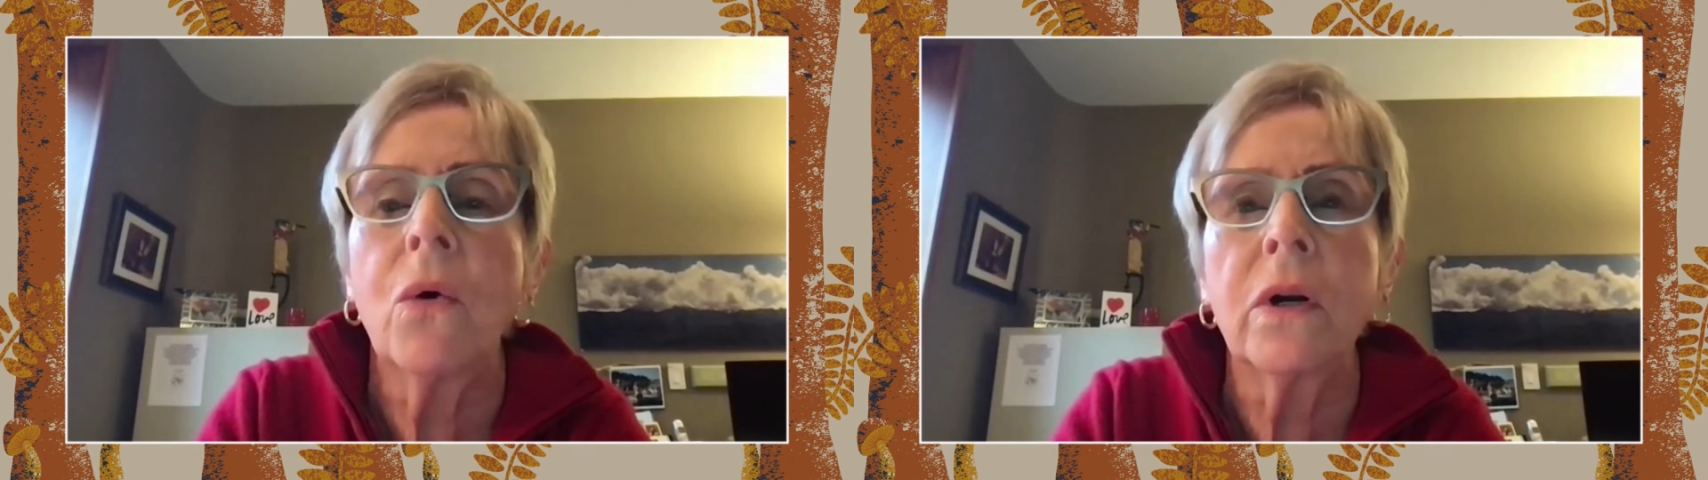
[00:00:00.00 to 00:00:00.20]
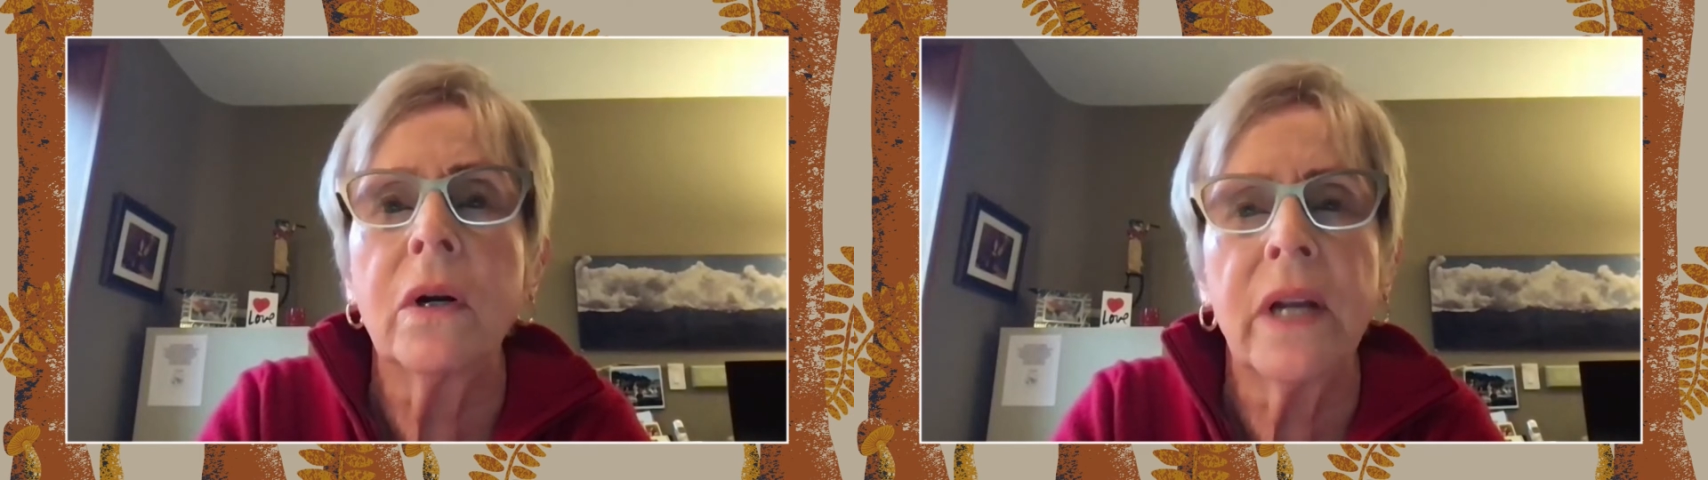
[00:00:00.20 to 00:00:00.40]

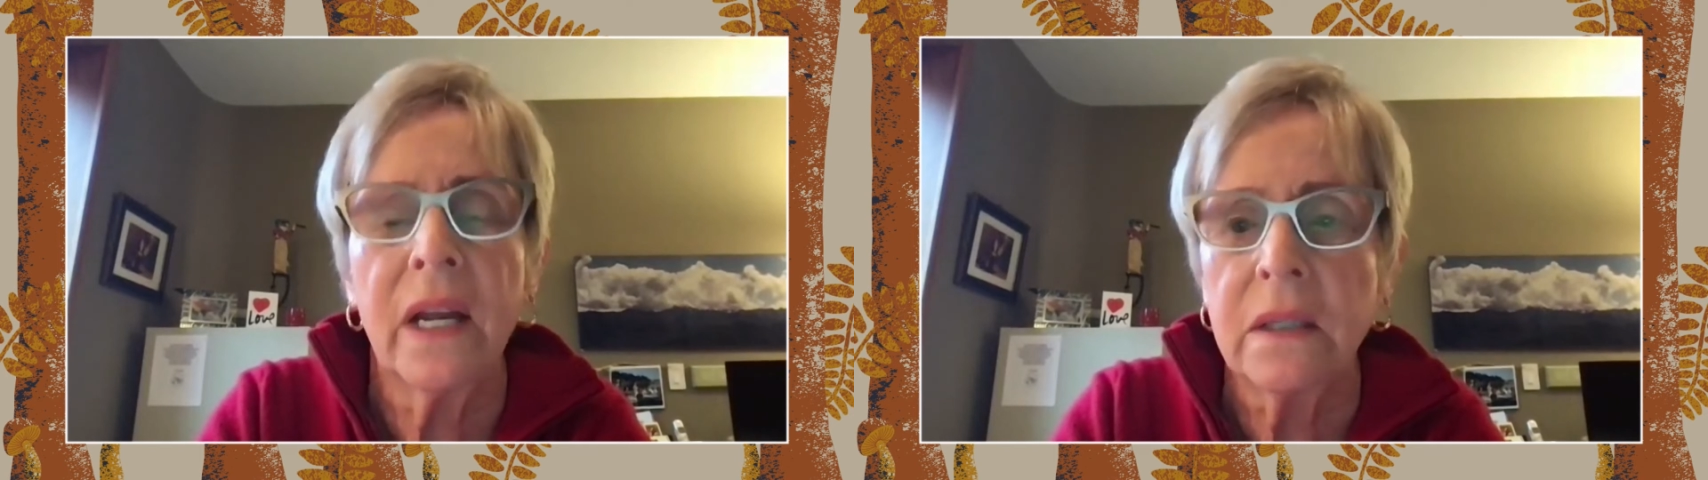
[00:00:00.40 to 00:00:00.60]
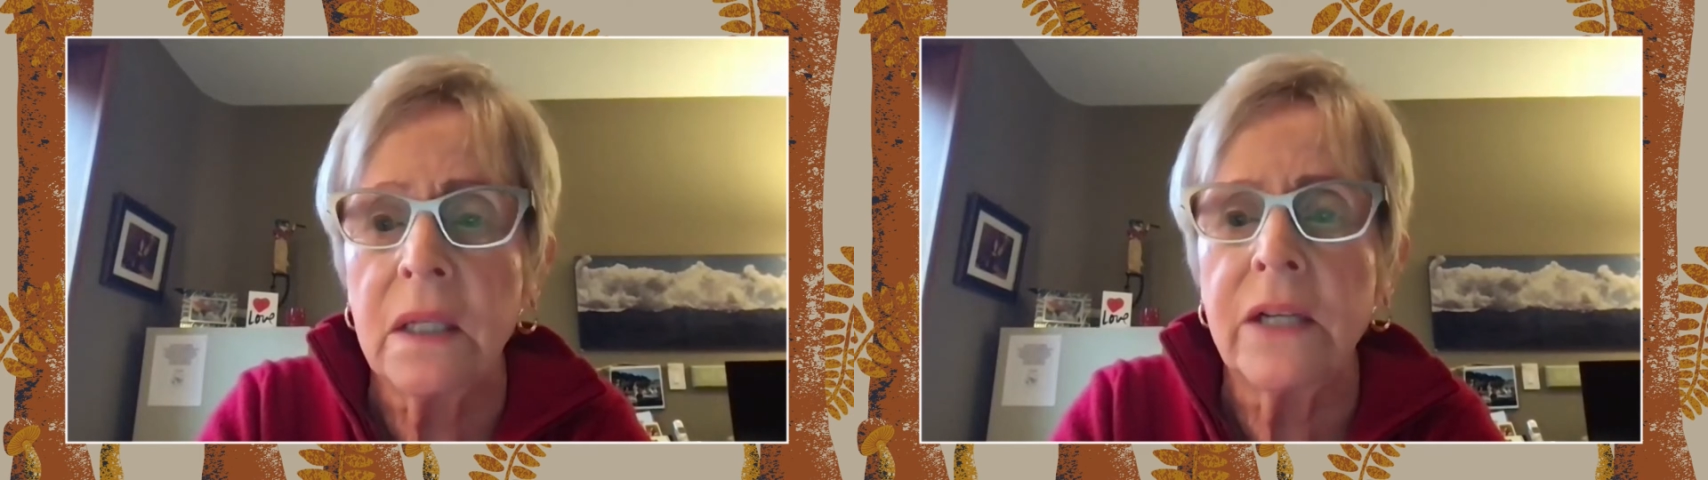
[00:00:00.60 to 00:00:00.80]

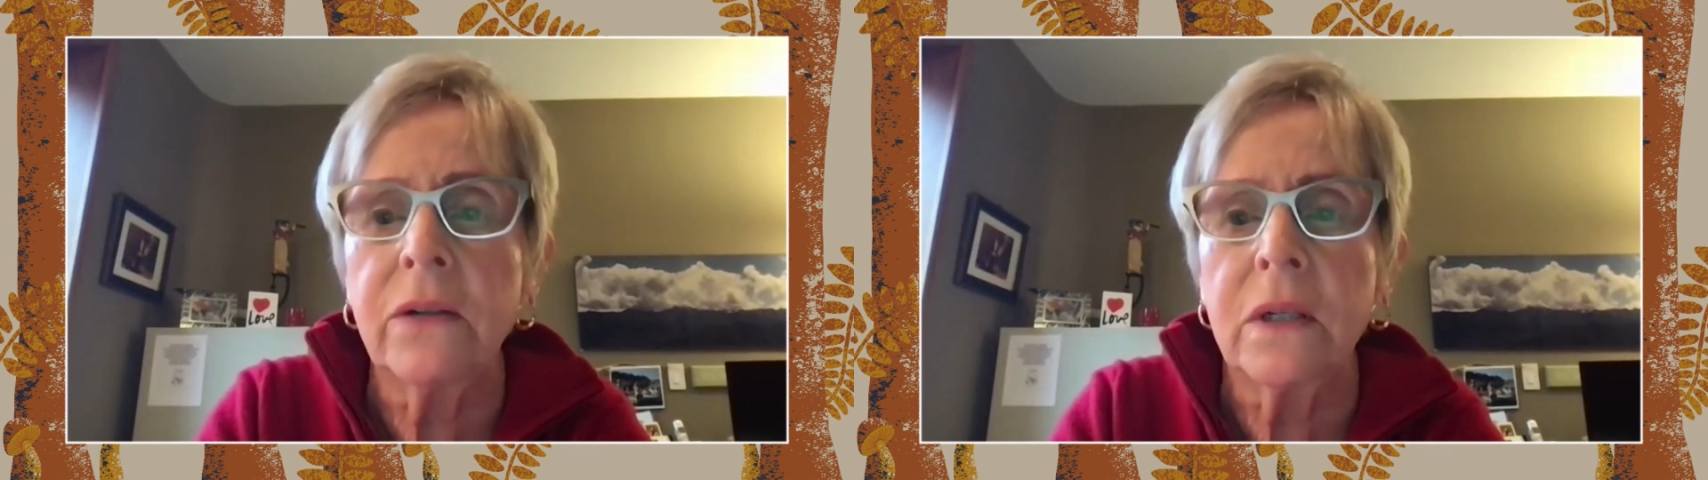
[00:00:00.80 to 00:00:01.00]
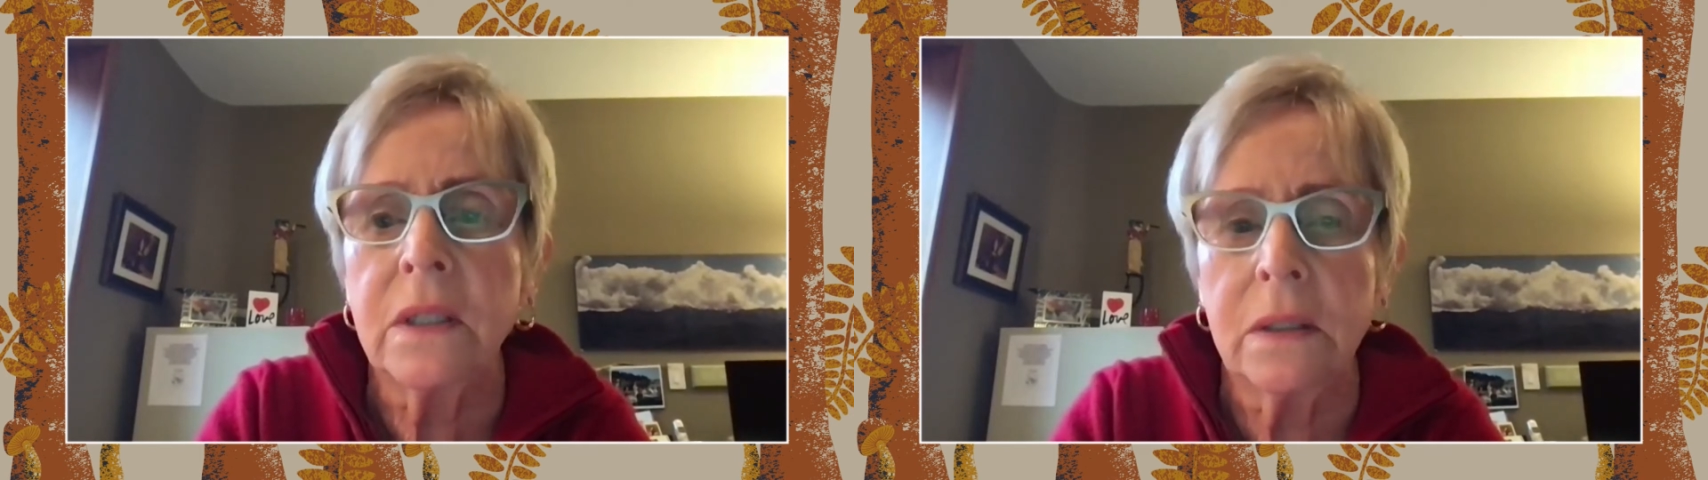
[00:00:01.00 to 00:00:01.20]
power, and
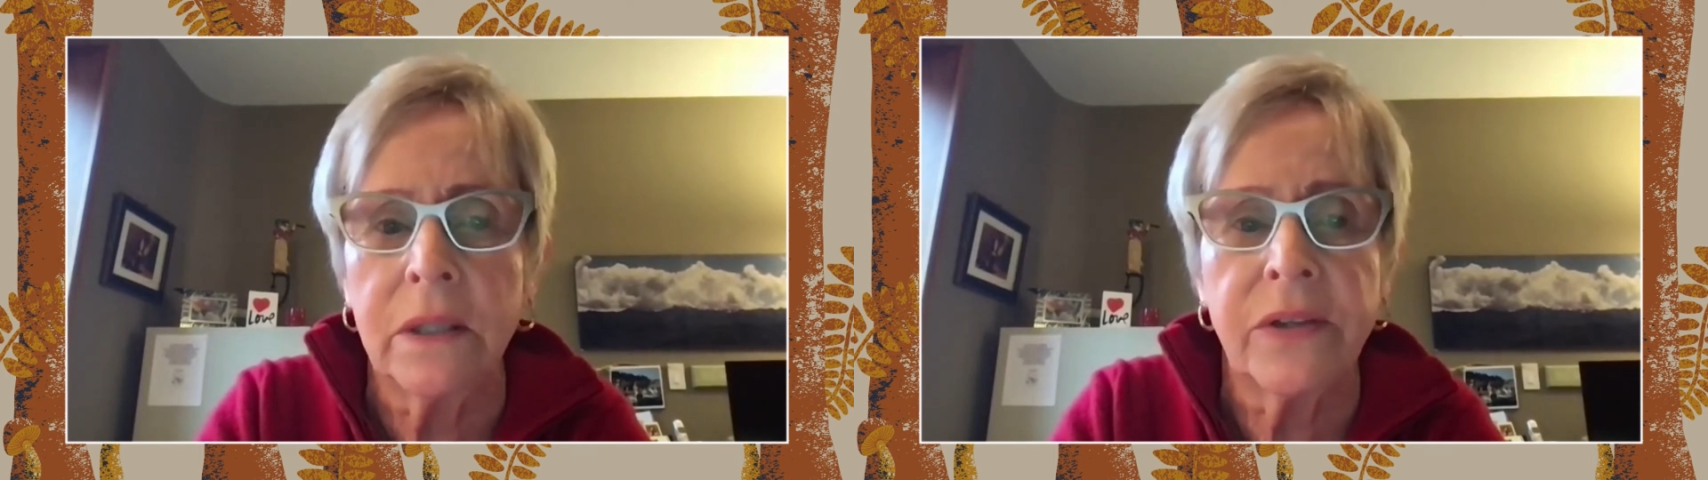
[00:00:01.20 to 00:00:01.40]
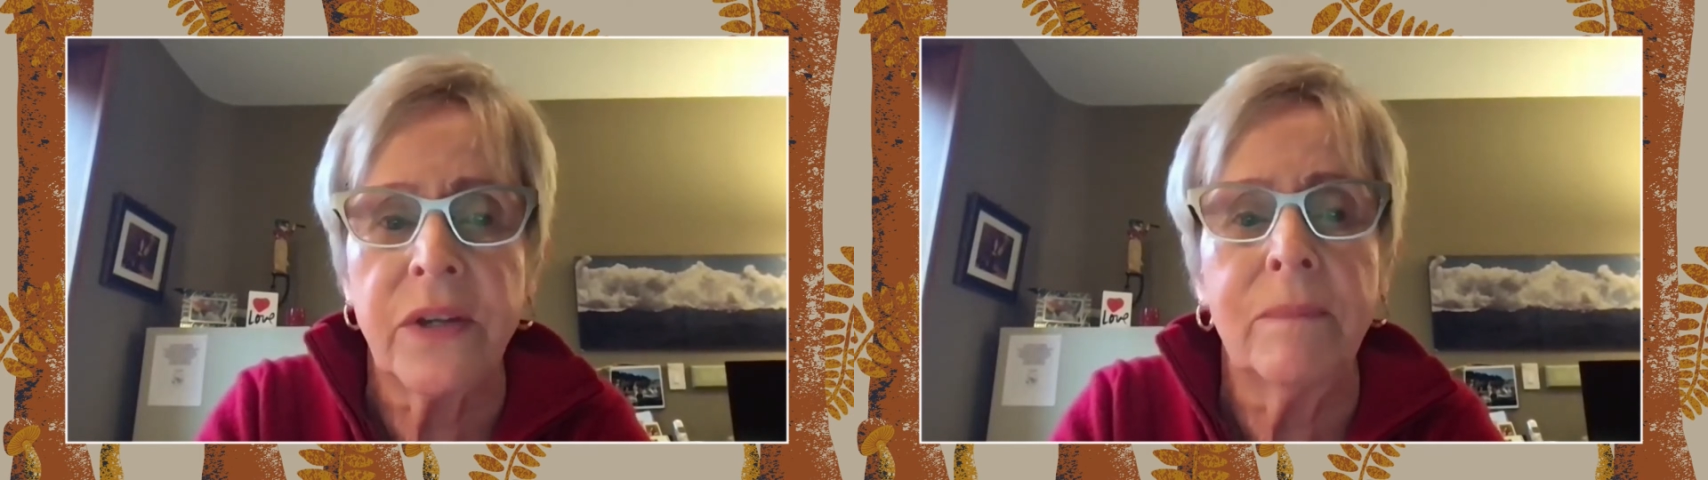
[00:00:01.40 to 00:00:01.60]

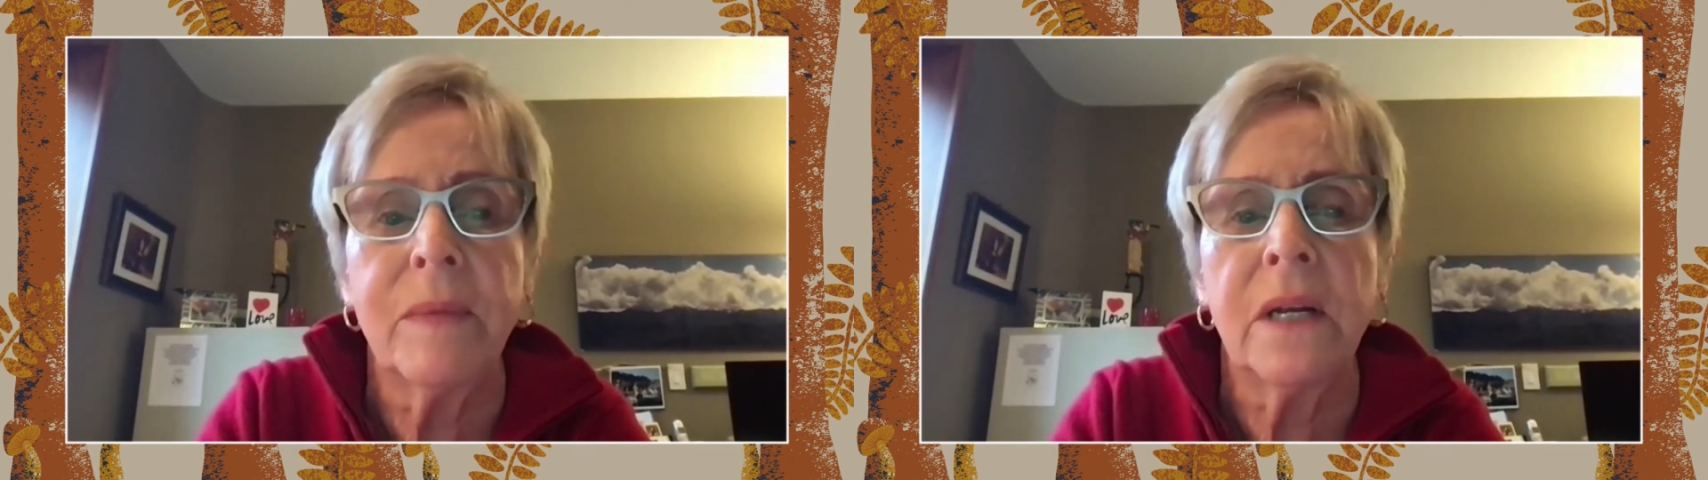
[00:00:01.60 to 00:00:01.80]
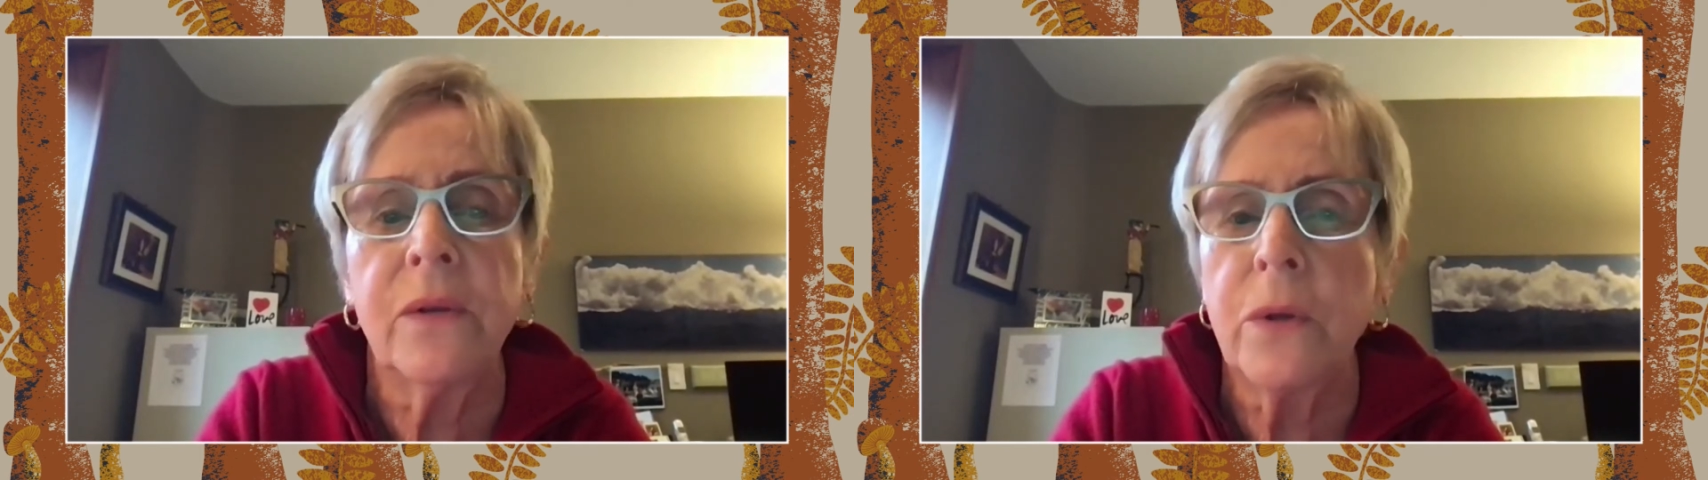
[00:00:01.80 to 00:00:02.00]
clericalism